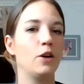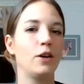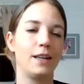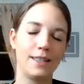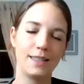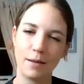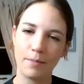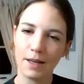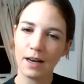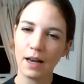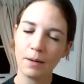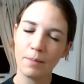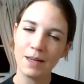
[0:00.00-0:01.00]
looking to something
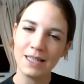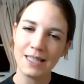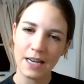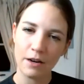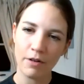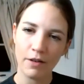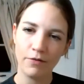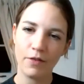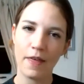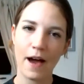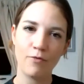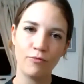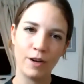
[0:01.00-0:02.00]
like a Madeira for
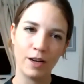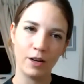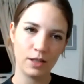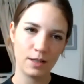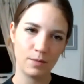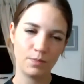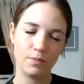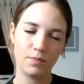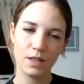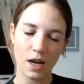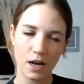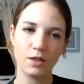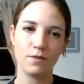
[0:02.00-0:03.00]
that real
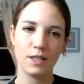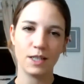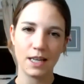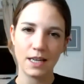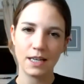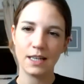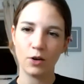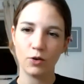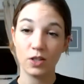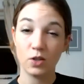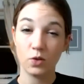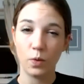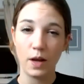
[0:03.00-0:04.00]
touch of acidity on
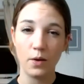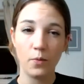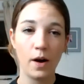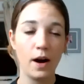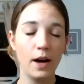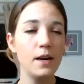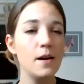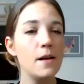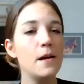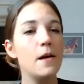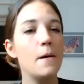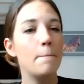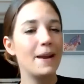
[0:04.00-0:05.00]
a sweet wine,
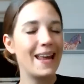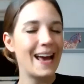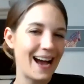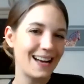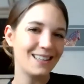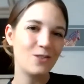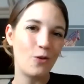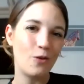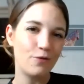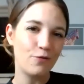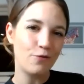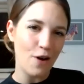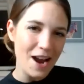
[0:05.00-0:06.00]
but it has got
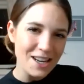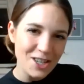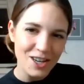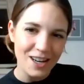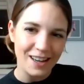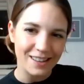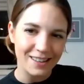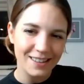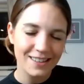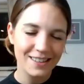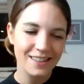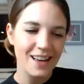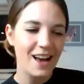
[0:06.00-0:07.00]

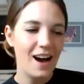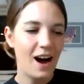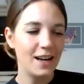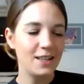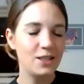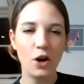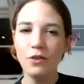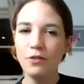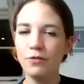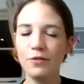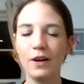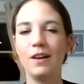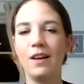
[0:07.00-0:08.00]
freshness. I don't
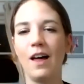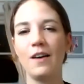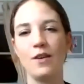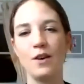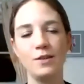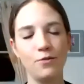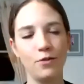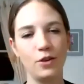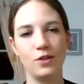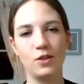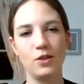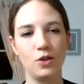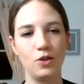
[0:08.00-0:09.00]
feel like those
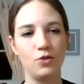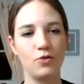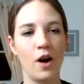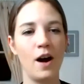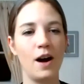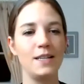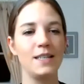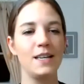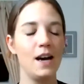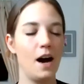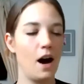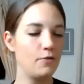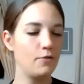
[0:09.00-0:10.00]
fruits are too dried.
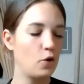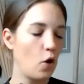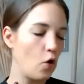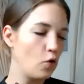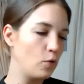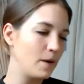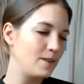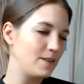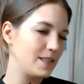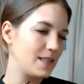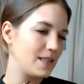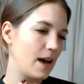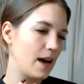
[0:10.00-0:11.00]
I've got
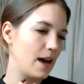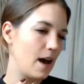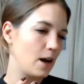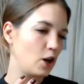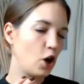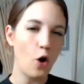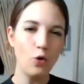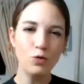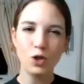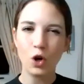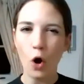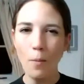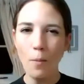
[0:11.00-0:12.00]
almost a
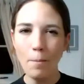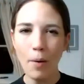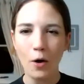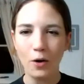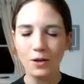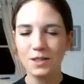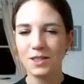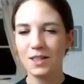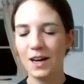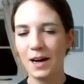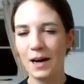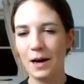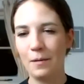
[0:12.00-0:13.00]
cold compote.
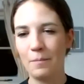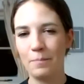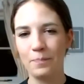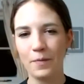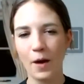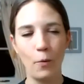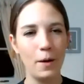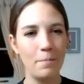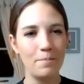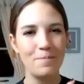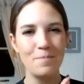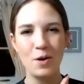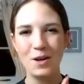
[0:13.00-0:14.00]
I want
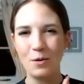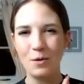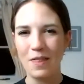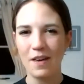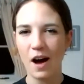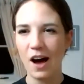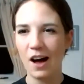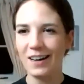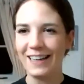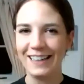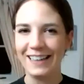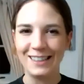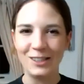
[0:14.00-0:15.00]
to put it with
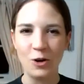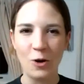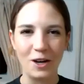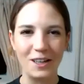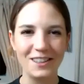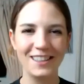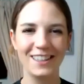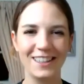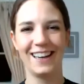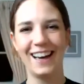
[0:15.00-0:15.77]
honey and yogurt.